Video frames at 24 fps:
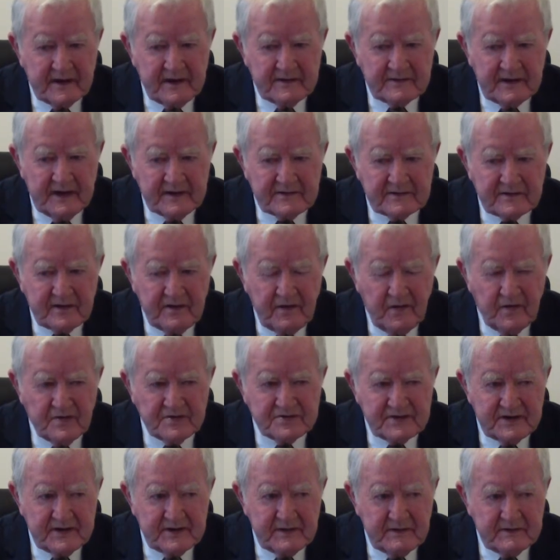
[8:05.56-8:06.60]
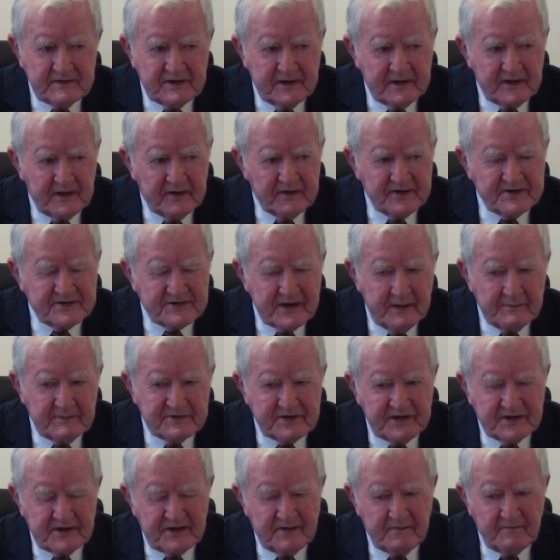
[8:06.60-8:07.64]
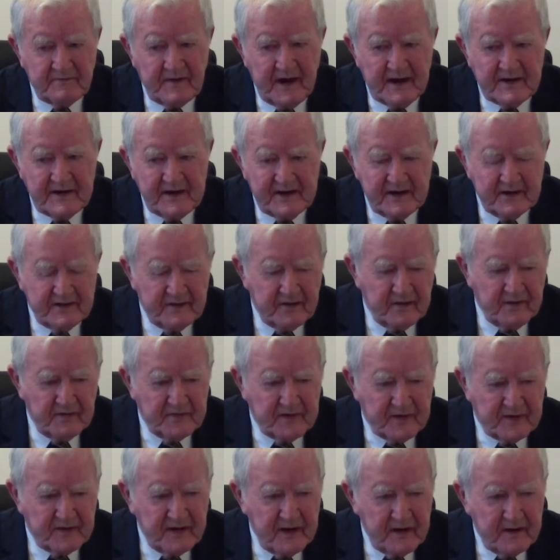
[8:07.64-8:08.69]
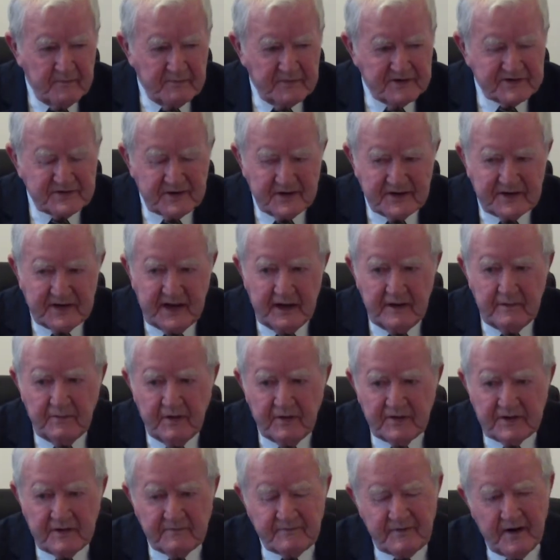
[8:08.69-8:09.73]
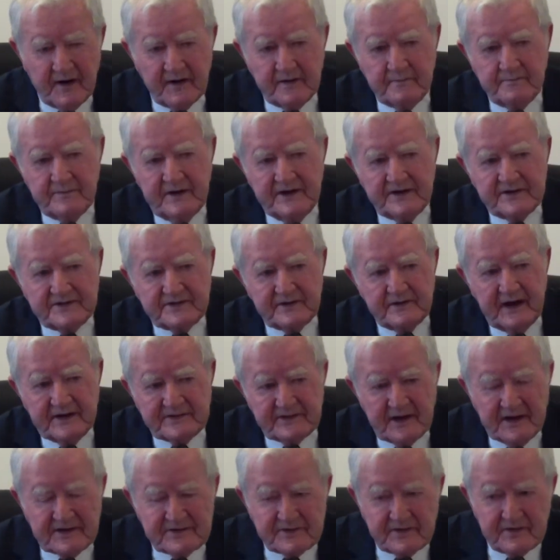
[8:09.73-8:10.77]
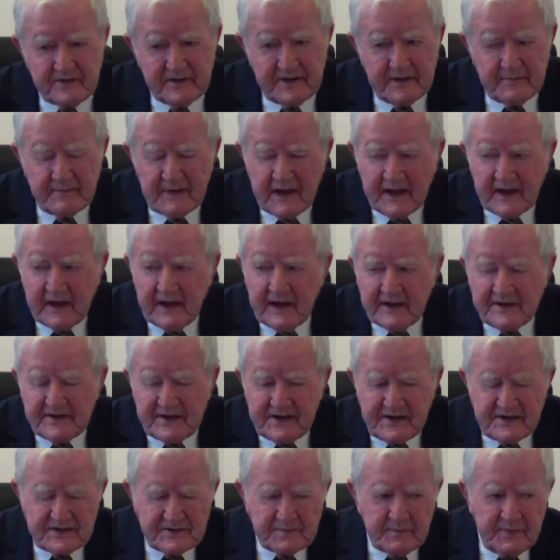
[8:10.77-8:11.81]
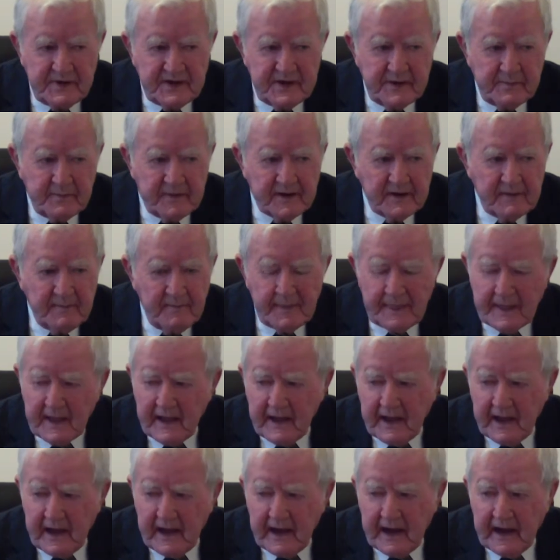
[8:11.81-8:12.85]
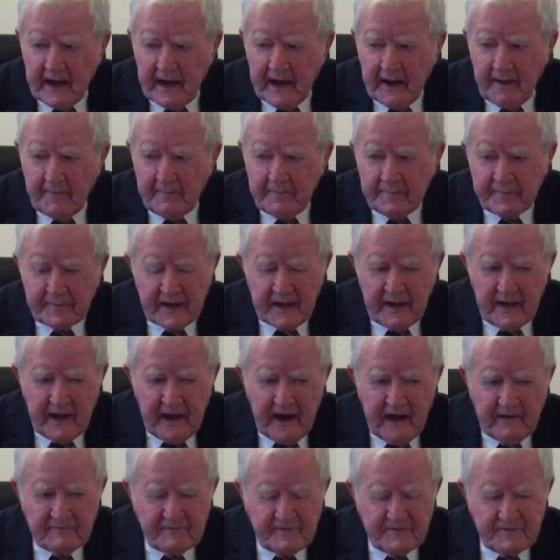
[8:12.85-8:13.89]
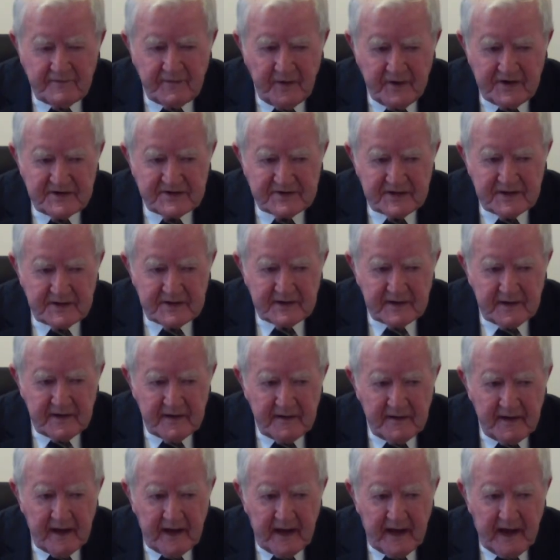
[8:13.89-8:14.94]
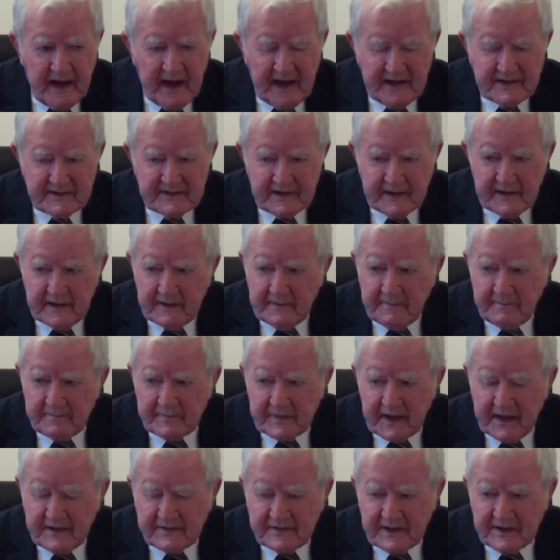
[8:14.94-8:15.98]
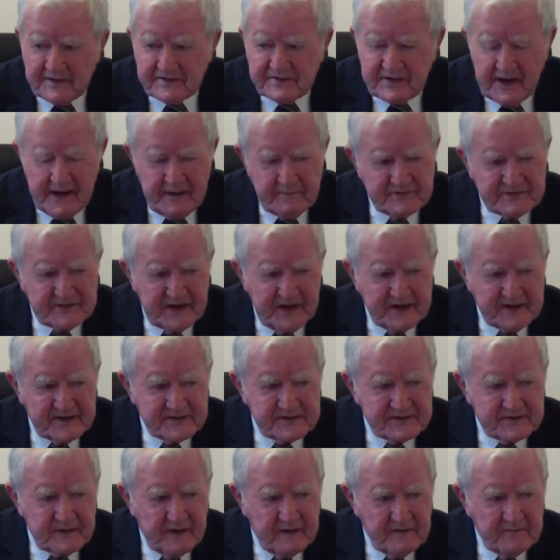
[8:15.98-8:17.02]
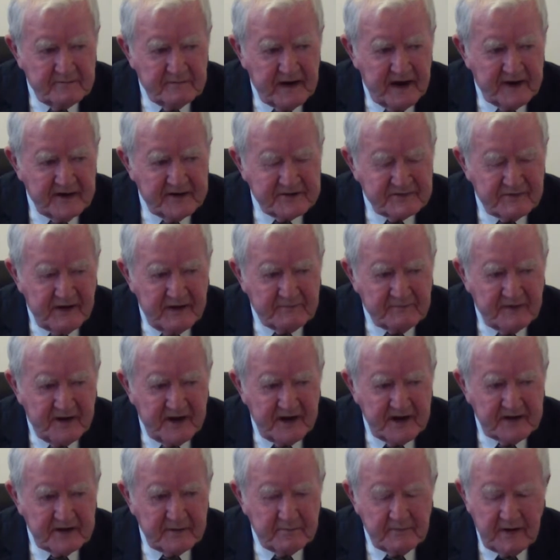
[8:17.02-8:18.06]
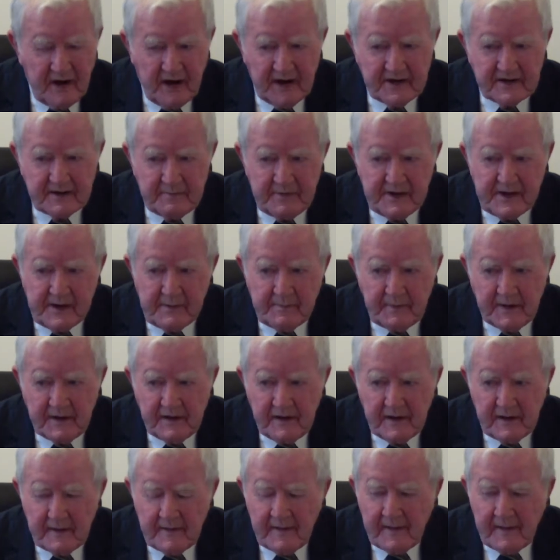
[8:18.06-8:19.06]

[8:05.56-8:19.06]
that closed the Irish Embassy to the Vatican under Mr. Gilmore, the Foreign Minister at that time. These people have foisted the same-sex marriage referendum on the people